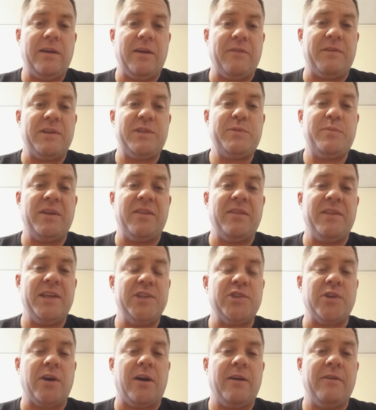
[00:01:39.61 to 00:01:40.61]
if it's been
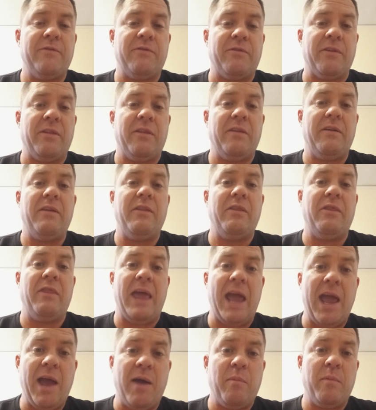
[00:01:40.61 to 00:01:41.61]
this hard for
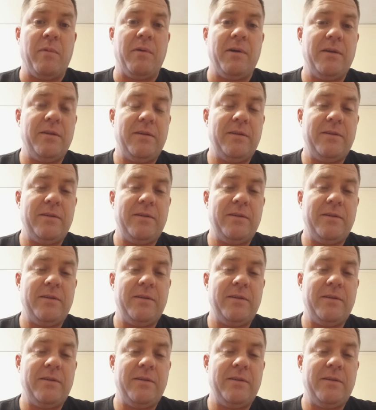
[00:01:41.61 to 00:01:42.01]
them